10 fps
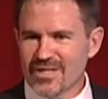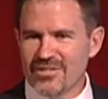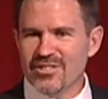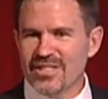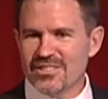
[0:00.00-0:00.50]

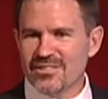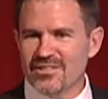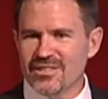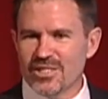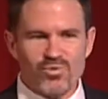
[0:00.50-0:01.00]
I think
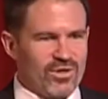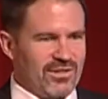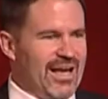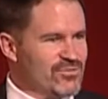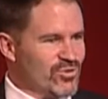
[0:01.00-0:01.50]
that's what our
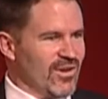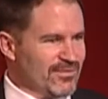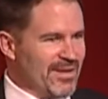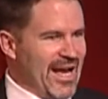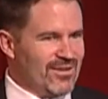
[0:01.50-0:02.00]
lives are all
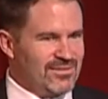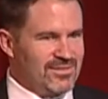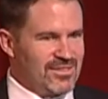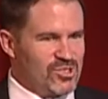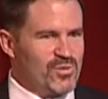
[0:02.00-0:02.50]
about,
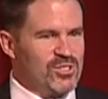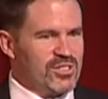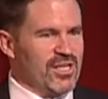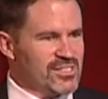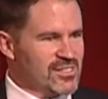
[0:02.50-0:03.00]

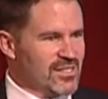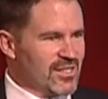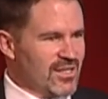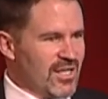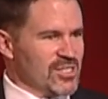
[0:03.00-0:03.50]
especially us
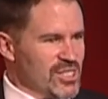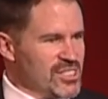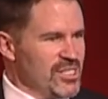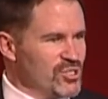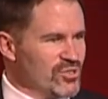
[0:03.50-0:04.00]
as
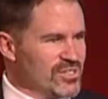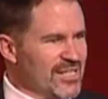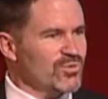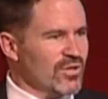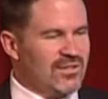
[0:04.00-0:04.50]
teachers.
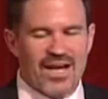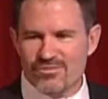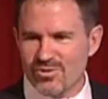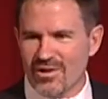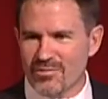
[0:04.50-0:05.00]
That's what our
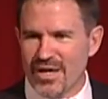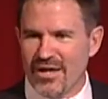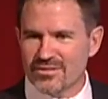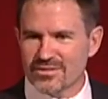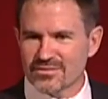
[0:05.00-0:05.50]
lives are all about.